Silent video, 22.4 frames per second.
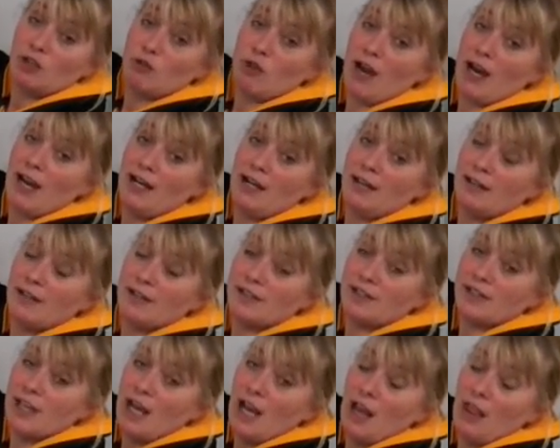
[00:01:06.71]

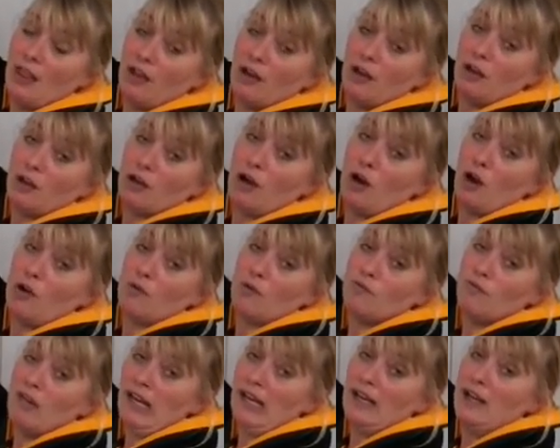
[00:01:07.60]
trailers that have
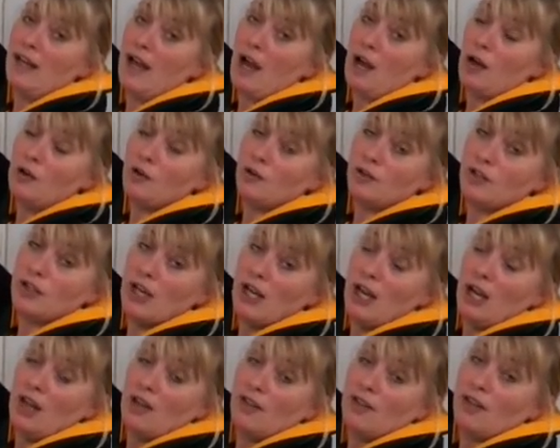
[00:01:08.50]
got a rear load,
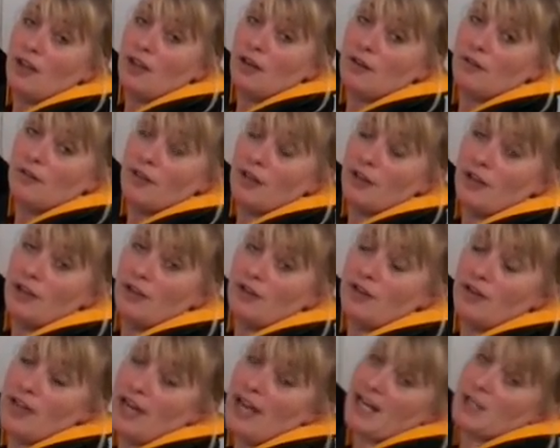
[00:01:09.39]
the,
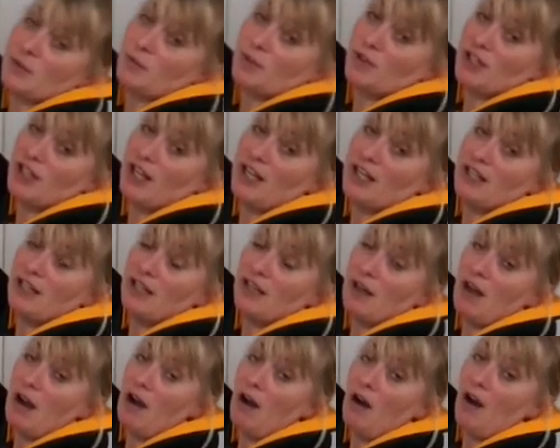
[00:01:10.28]
the, the next
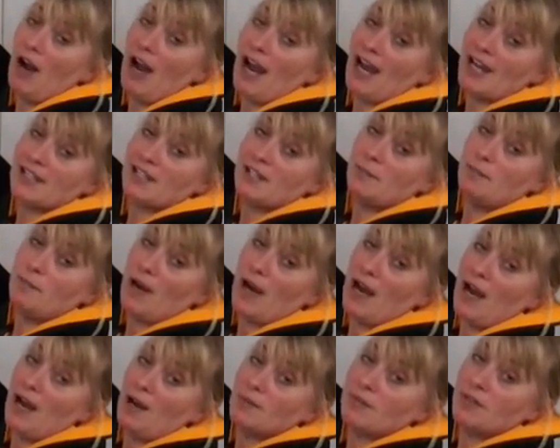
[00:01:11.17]
preceding car has to
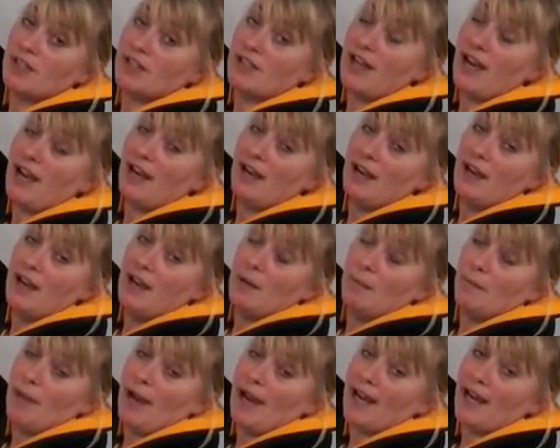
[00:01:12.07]
butt up to that
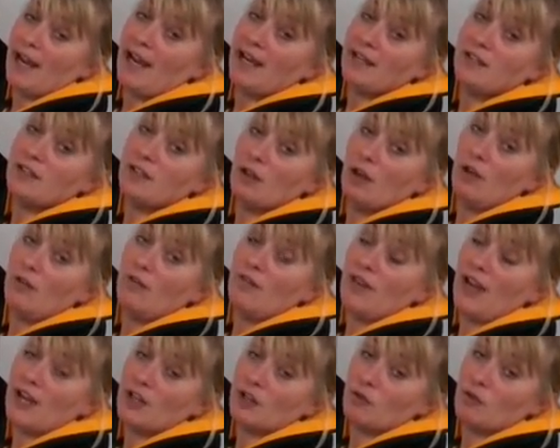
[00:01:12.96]
back end
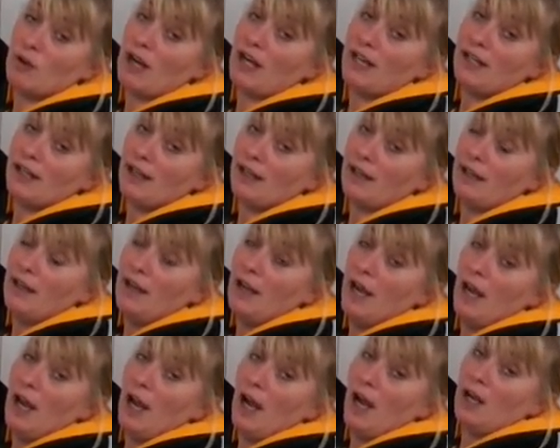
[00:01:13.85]
of that trailer
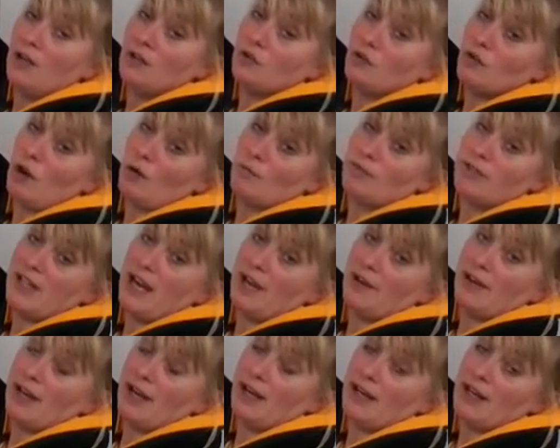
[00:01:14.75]
and drop
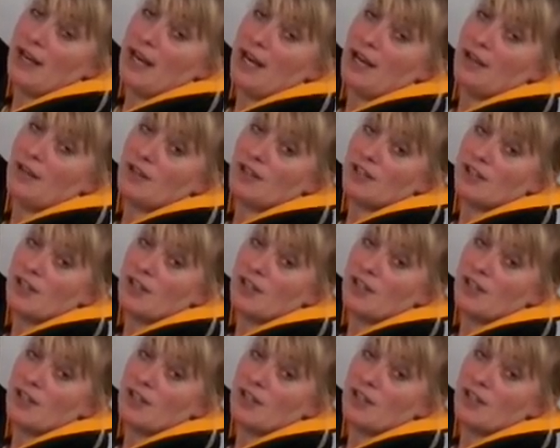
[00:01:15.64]
down at either